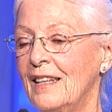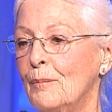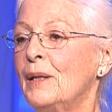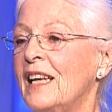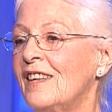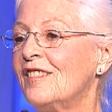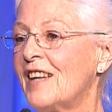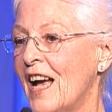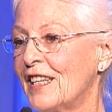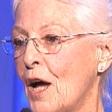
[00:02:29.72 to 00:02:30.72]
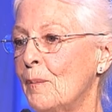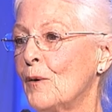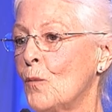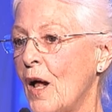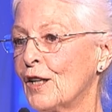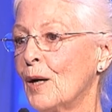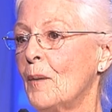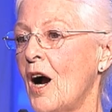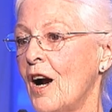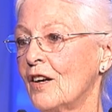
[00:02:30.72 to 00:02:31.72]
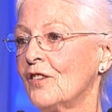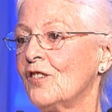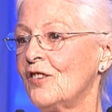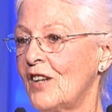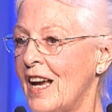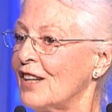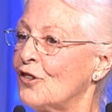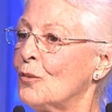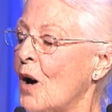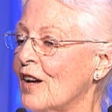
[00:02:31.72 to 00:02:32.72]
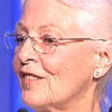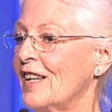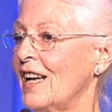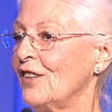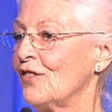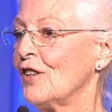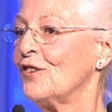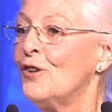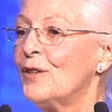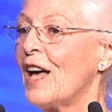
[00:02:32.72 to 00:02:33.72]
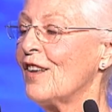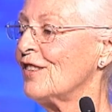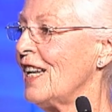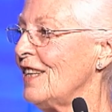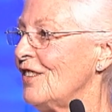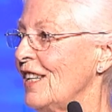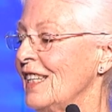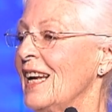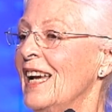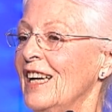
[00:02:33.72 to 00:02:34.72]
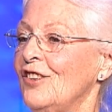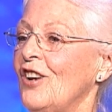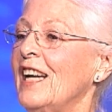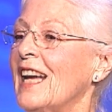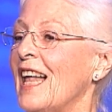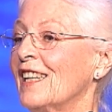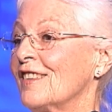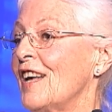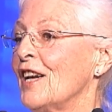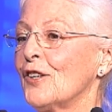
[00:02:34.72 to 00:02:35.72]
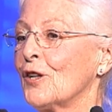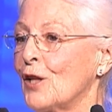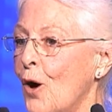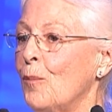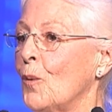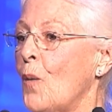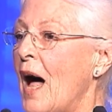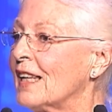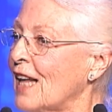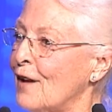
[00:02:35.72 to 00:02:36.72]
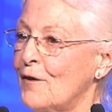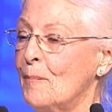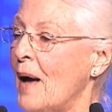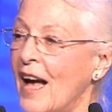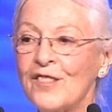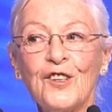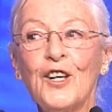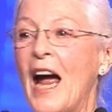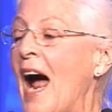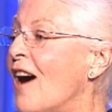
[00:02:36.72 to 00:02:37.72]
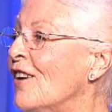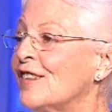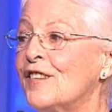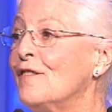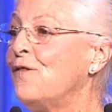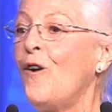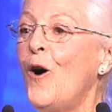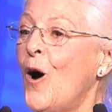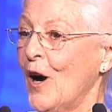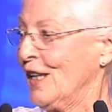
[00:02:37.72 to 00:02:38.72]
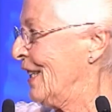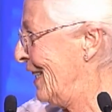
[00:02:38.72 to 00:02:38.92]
Please stand up and welcome to our stage the 2018 Jane Alexander Global Wildlife Ambassador, Harrison Ford.